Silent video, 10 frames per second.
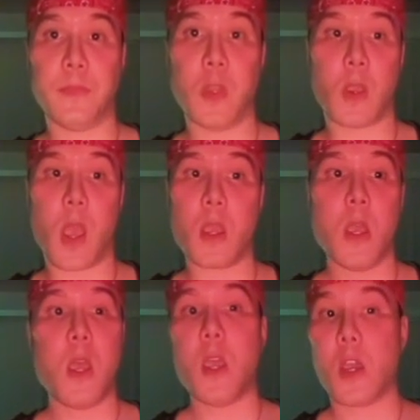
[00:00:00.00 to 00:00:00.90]
Okay,
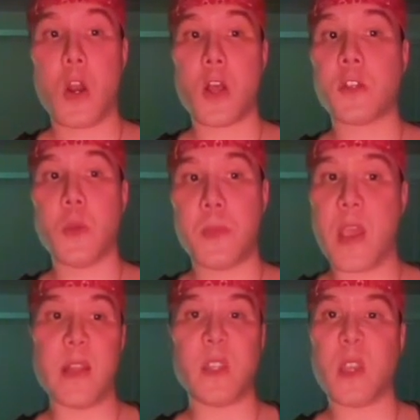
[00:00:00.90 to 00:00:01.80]
it can also be
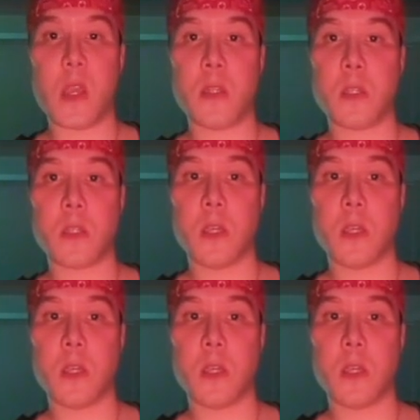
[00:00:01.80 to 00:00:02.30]
NSAIDs.